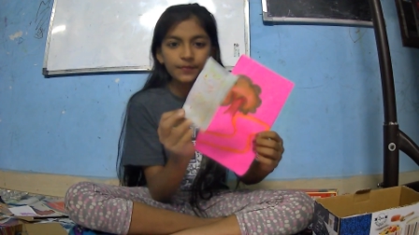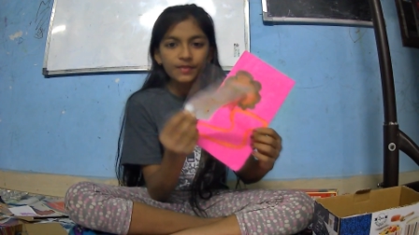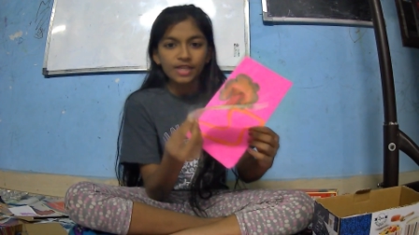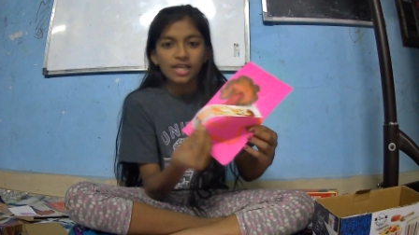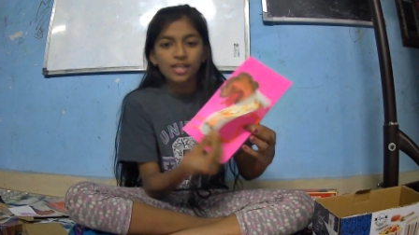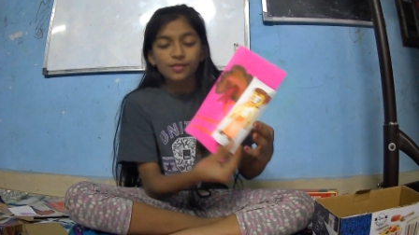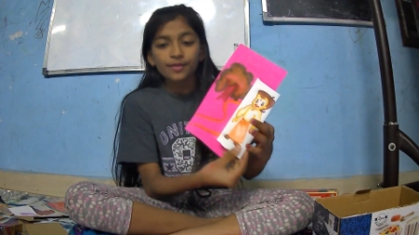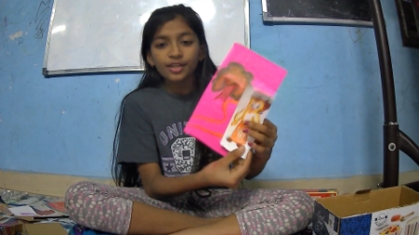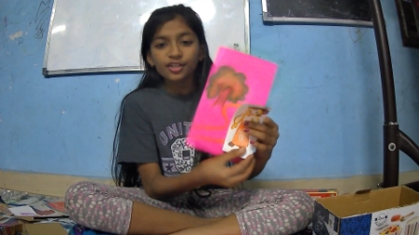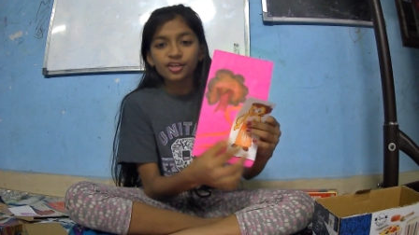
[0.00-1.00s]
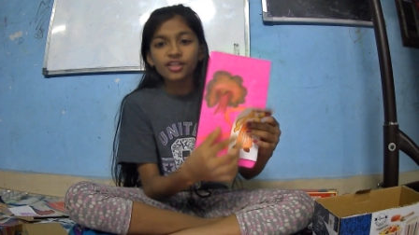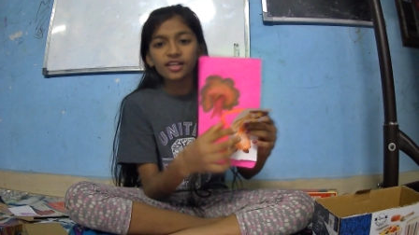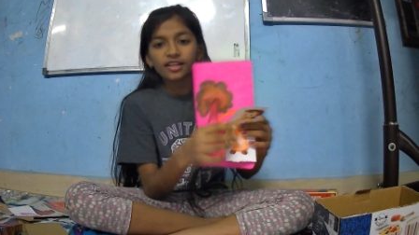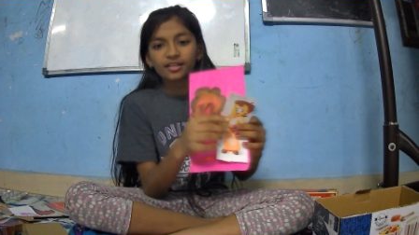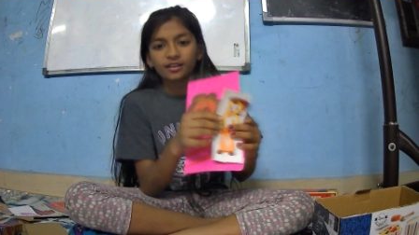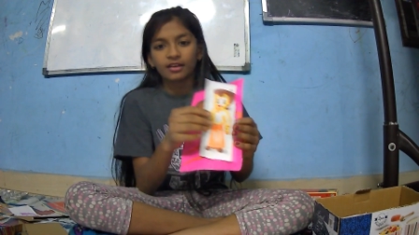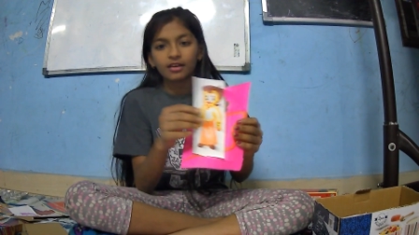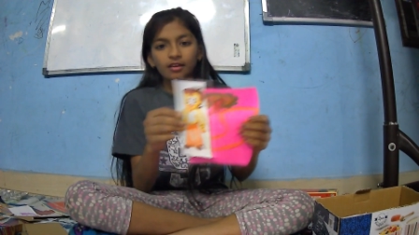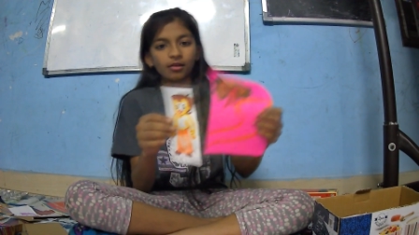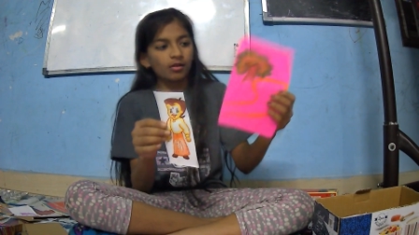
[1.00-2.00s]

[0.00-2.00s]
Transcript: So make sure that